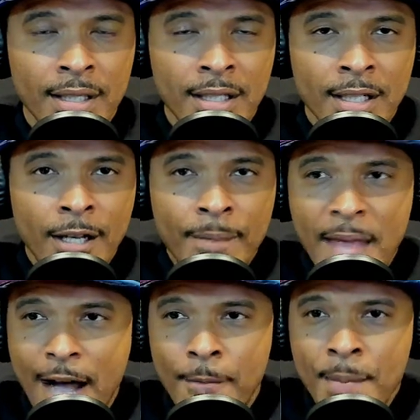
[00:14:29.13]

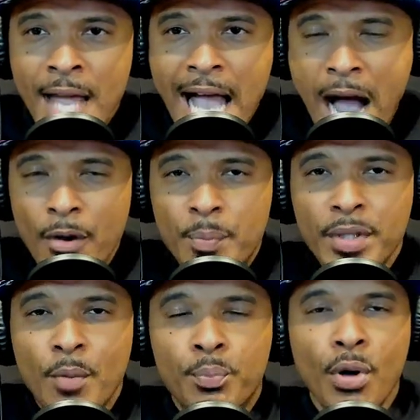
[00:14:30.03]
Now, I would be
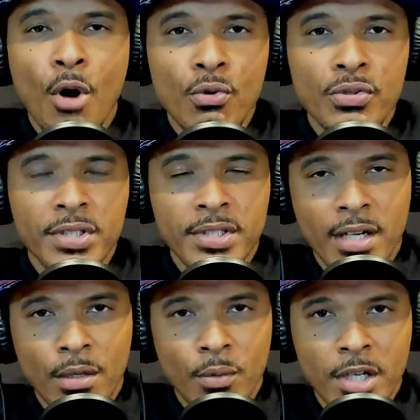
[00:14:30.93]
opposed to
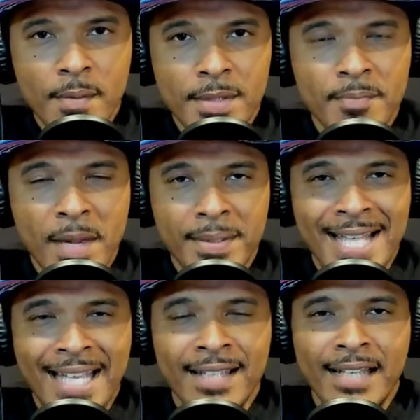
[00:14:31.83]
Darrell Williams maybe
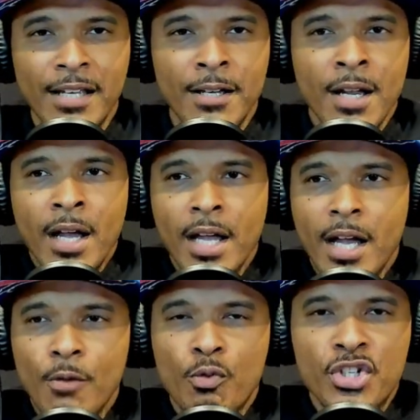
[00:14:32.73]
taking a
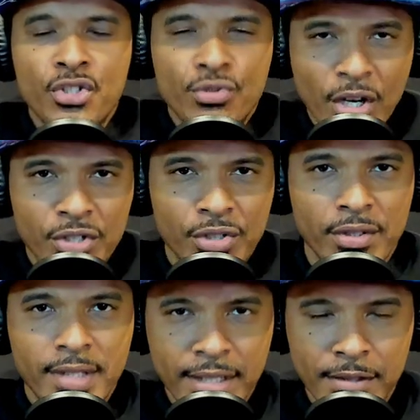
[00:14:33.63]
restructured
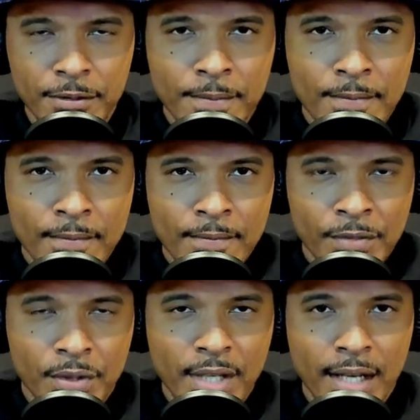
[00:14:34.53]
deal,
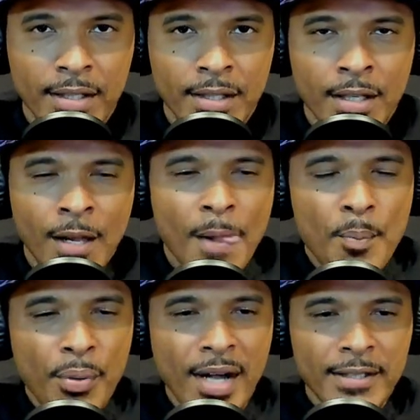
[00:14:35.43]
okay?
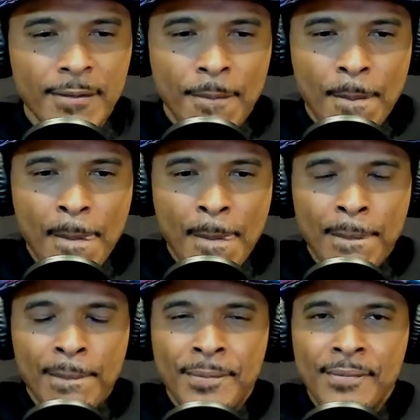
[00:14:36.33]
But
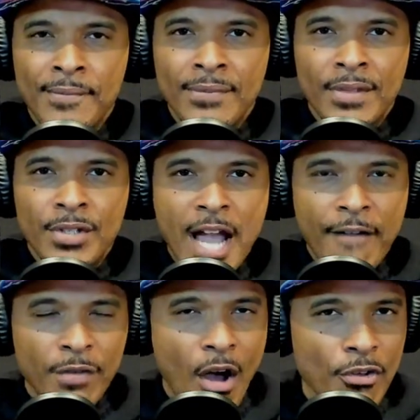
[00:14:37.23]
you have to
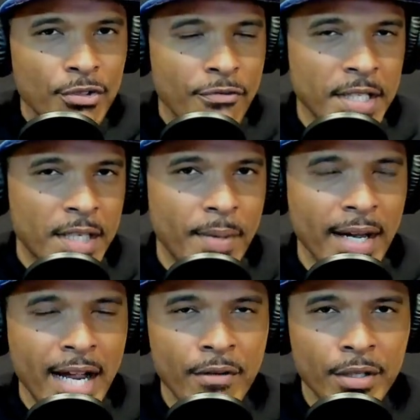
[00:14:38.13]
also think about
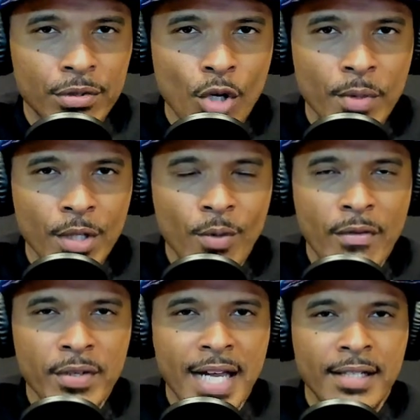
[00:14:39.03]
Aaron Cromer and whether or
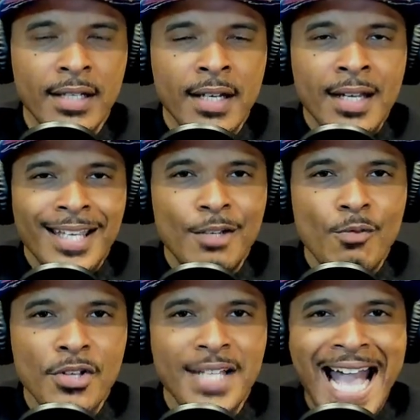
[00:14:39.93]
not he
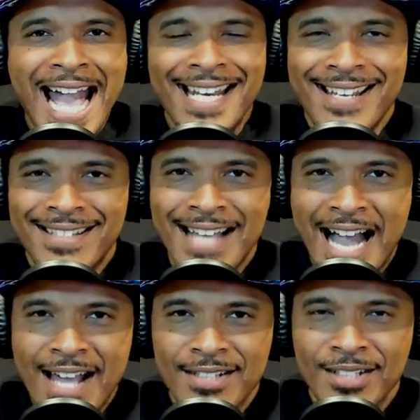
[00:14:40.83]
wants to add his
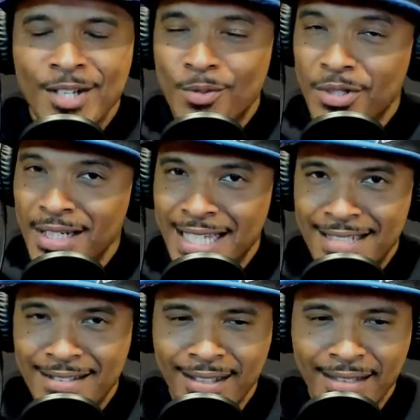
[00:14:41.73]
guys, and we're going to get into
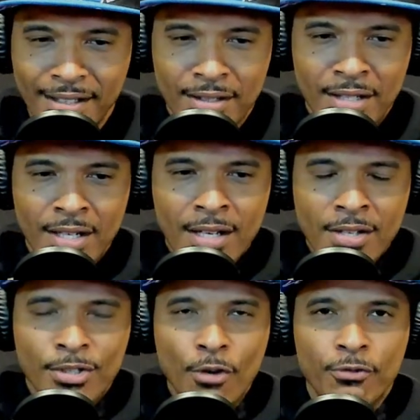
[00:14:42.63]
that later.
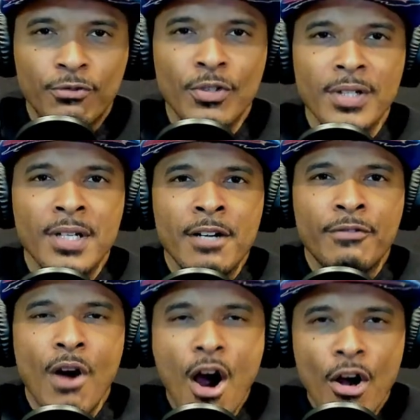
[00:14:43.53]
So for
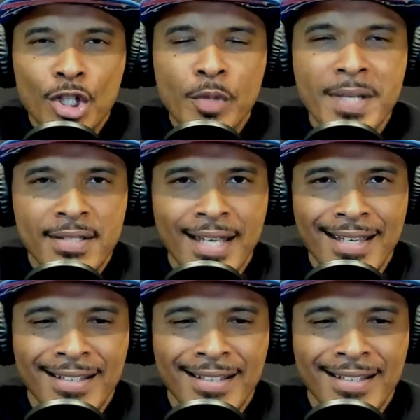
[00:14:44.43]
argument's sake,